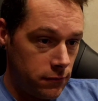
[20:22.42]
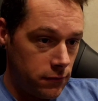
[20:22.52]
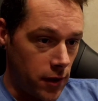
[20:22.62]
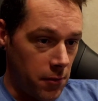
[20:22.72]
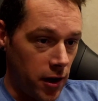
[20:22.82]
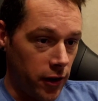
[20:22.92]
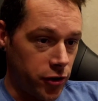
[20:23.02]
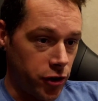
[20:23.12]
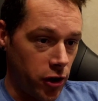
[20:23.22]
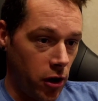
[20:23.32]
I mean,
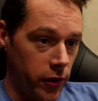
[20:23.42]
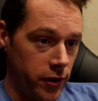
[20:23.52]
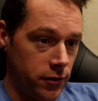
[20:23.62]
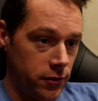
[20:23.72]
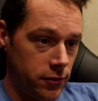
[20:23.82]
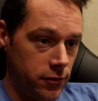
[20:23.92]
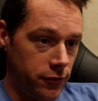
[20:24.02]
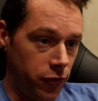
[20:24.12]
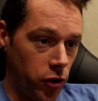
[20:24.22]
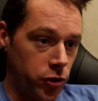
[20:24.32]
unless you're going
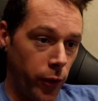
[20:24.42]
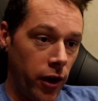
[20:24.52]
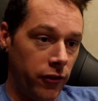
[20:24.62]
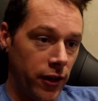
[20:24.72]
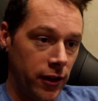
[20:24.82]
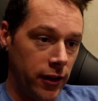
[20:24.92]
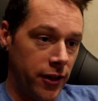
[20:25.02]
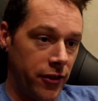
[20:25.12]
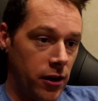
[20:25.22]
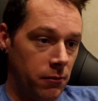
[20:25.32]
412 on the
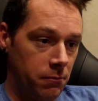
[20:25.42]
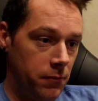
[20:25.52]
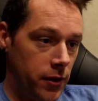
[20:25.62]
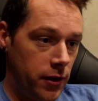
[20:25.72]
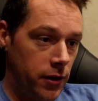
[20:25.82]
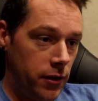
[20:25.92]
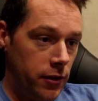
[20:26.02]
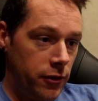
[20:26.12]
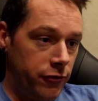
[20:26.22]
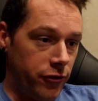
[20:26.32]
lithium
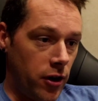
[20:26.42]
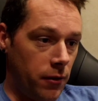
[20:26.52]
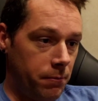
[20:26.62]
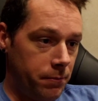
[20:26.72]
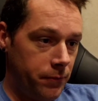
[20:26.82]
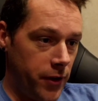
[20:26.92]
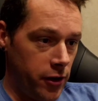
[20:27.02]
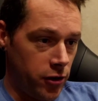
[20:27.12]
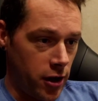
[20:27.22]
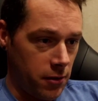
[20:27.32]

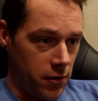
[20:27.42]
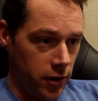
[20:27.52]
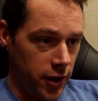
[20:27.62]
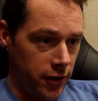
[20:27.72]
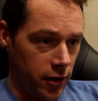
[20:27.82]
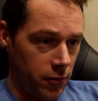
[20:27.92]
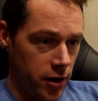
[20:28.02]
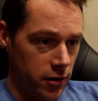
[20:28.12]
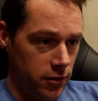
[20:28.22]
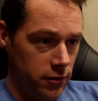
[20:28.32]
you're talking about lithium,
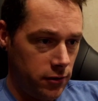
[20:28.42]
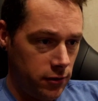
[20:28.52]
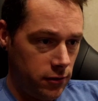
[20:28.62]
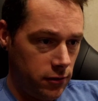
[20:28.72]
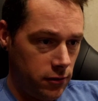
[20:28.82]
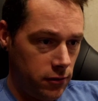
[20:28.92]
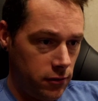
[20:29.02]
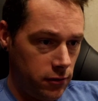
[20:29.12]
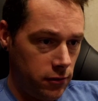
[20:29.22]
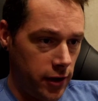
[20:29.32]
right?
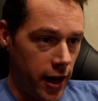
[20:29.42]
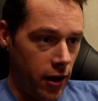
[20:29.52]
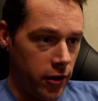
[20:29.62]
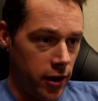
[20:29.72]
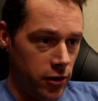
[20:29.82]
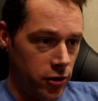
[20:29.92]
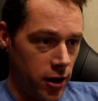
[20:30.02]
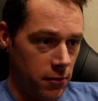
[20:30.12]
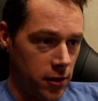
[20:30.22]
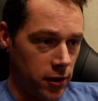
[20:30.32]
Yeah, okay, you're
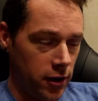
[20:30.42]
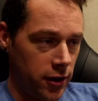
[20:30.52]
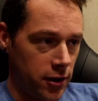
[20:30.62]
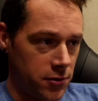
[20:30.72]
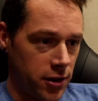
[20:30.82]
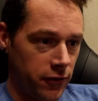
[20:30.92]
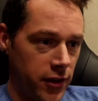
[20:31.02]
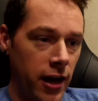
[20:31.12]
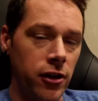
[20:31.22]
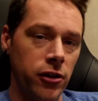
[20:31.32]
talking about the lithium stuff.
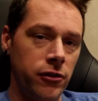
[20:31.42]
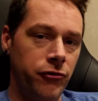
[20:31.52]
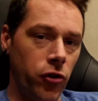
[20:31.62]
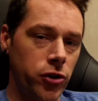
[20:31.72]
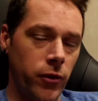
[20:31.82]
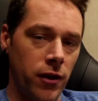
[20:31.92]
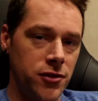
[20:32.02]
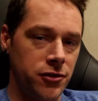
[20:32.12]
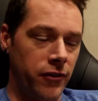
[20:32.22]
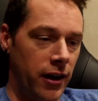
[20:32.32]
Yeah, your
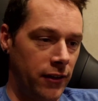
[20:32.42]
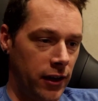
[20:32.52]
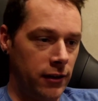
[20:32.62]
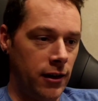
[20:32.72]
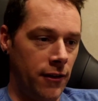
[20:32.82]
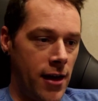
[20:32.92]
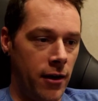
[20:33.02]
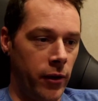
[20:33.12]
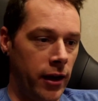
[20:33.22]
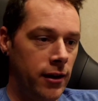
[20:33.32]
412s is fine then, on
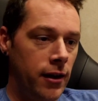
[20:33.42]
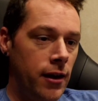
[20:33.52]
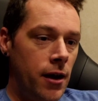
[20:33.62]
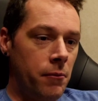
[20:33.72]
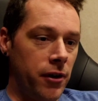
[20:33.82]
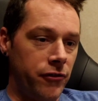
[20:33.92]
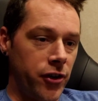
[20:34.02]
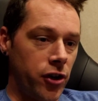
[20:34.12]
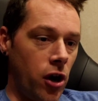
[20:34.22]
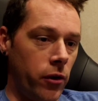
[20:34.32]
that way. But if
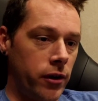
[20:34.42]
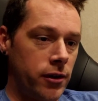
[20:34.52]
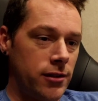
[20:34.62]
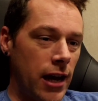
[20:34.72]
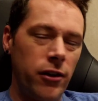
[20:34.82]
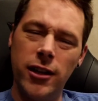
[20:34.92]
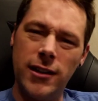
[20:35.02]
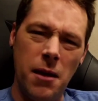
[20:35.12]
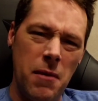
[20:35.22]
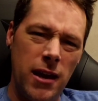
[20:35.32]
you're going, because I don't
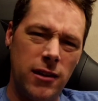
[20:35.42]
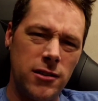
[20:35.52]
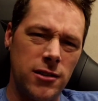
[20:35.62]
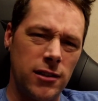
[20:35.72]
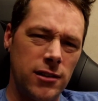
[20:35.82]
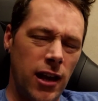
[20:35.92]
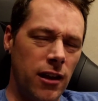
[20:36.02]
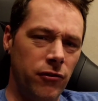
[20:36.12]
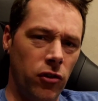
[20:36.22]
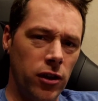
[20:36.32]
think they make 6 and
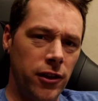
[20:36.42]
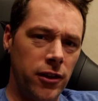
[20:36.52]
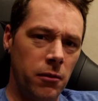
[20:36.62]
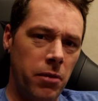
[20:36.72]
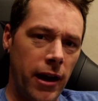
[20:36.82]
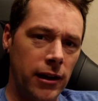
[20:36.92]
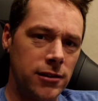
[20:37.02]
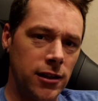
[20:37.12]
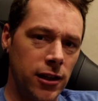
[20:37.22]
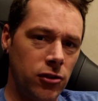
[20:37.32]
8 volt lithium
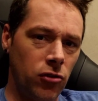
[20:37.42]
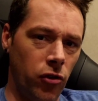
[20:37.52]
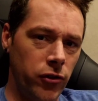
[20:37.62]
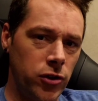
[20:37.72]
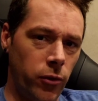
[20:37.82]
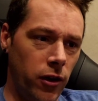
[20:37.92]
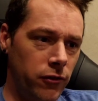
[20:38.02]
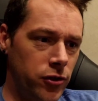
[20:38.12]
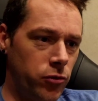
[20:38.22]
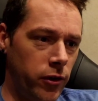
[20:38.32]
packs. I think they're only
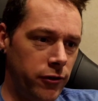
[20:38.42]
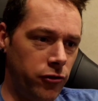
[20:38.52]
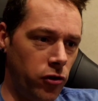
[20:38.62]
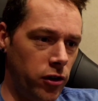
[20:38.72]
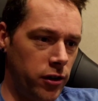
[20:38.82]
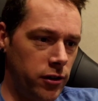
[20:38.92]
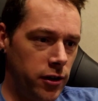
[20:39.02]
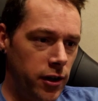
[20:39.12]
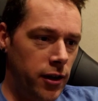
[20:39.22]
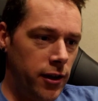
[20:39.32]
12 and 24, and
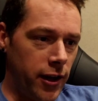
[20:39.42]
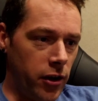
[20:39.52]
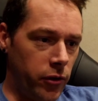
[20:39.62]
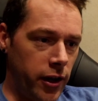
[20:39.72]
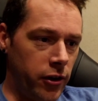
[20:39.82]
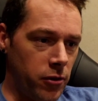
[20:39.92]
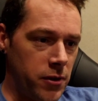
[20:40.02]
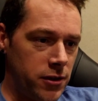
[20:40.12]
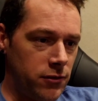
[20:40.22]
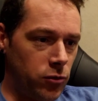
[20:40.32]
they go in
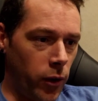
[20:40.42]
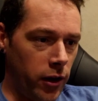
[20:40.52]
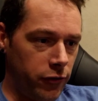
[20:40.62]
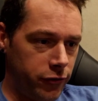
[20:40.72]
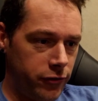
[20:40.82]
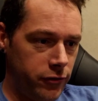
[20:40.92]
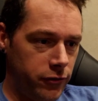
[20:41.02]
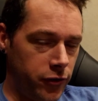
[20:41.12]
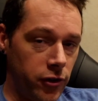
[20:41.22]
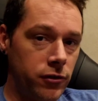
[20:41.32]
increments of 12
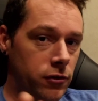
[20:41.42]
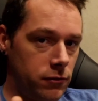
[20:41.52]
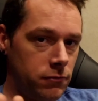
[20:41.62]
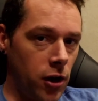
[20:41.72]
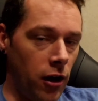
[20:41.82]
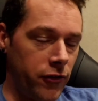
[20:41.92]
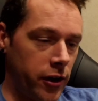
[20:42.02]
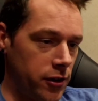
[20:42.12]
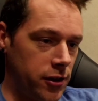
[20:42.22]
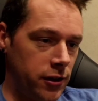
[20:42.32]
for golf
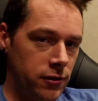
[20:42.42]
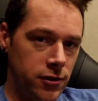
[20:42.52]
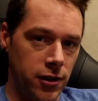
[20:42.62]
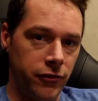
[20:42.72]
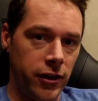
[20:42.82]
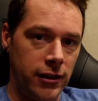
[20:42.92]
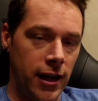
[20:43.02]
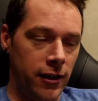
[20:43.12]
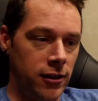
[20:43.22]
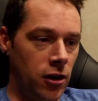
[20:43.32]
carts and stuff like
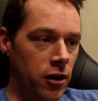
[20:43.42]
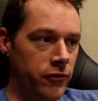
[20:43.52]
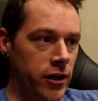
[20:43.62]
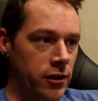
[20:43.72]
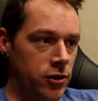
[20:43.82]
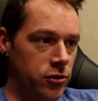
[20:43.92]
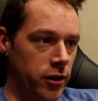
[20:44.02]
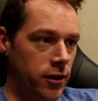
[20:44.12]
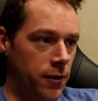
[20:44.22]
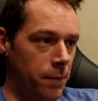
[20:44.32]
that, like the RV
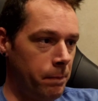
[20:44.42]
industry.